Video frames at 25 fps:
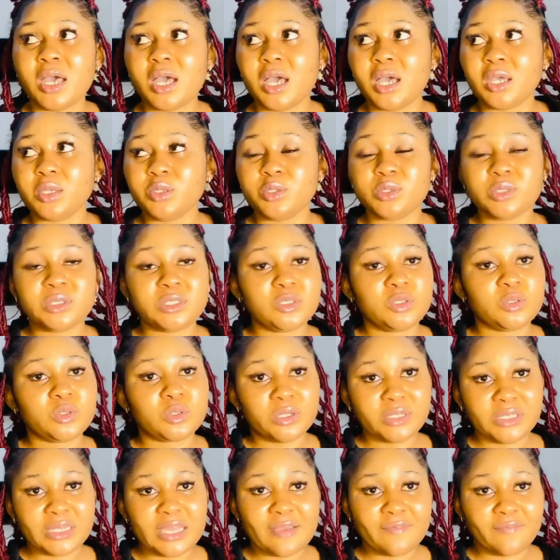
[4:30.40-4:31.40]
used it
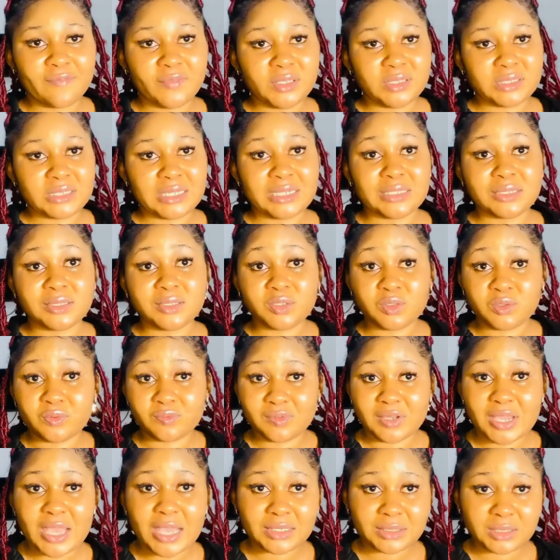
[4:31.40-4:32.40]
on their face and it's
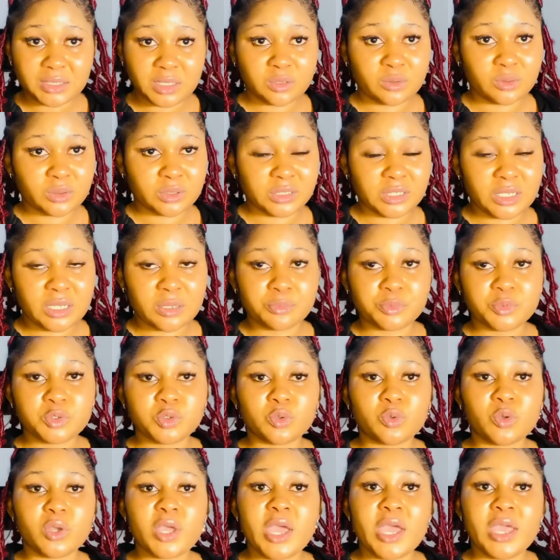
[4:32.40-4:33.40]
reacted on them.
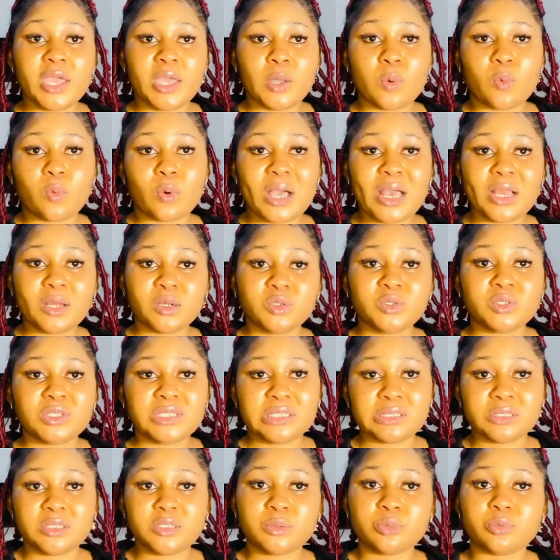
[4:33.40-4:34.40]
So while
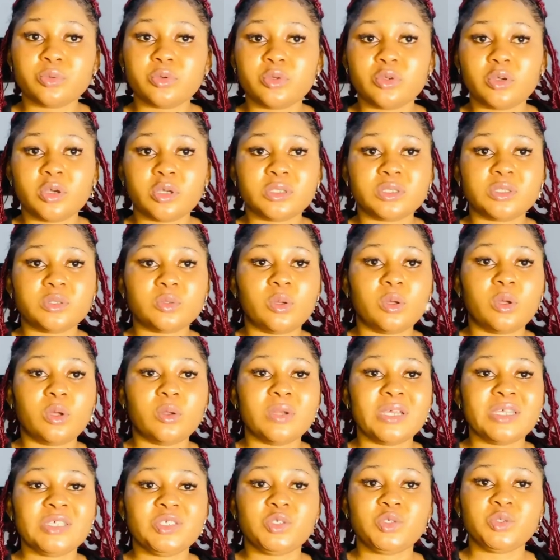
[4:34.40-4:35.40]
using this product,
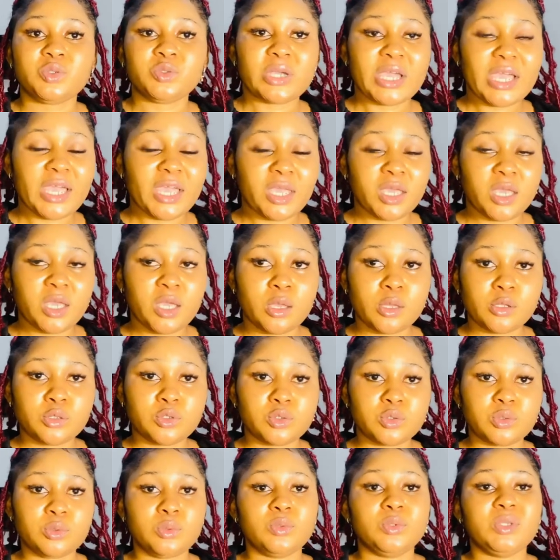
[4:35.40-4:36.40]
always try
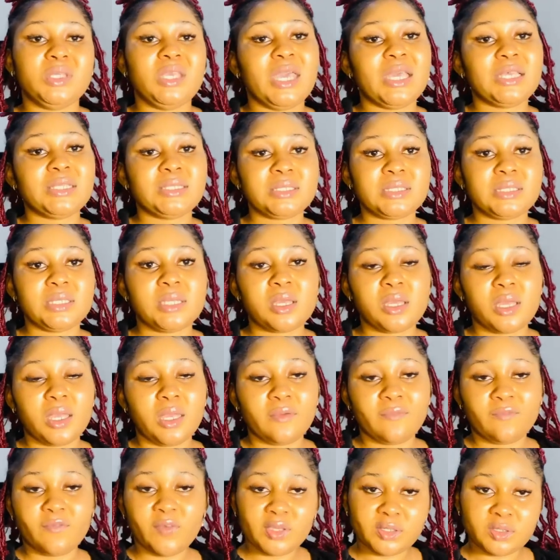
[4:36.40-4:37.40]
to get
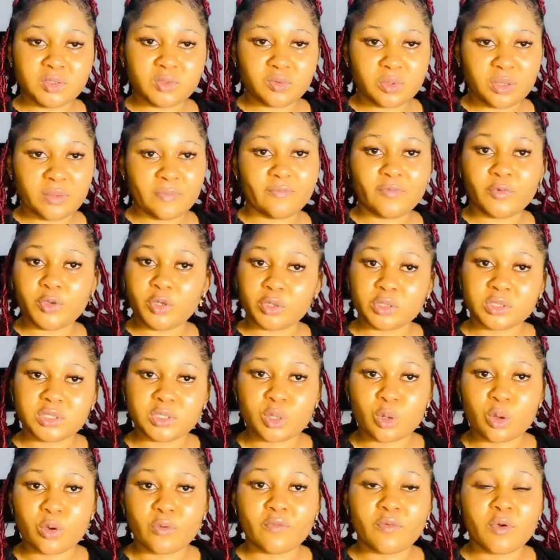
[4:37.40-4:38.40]
a face cream for
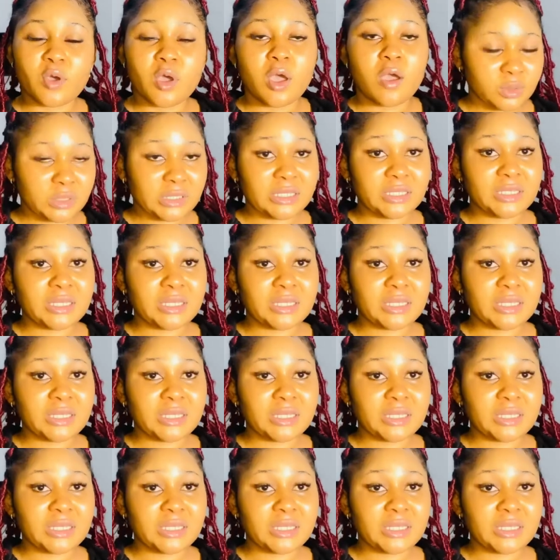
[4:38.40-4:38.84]
yourself. So the